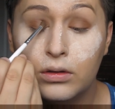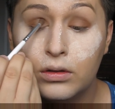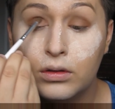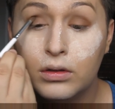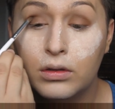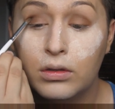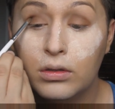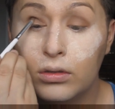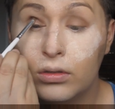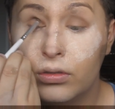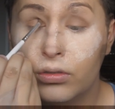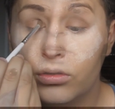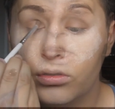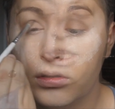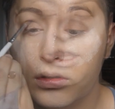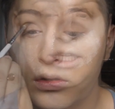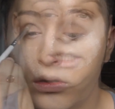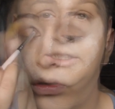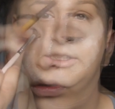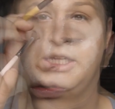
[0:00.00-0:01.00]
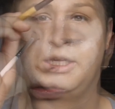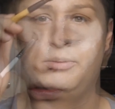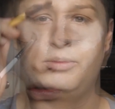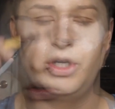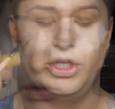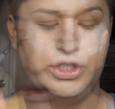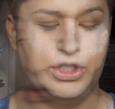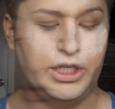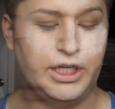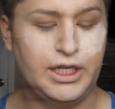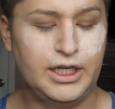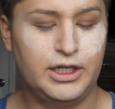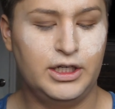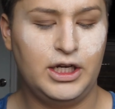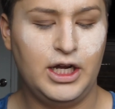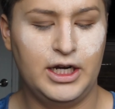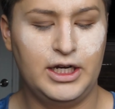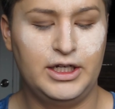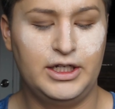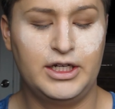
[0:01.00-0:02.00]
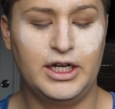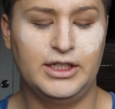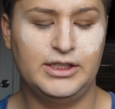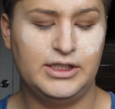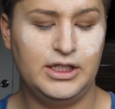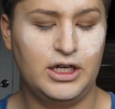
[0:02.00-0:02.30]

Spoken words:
I'm going to take that same brush again, kind of dust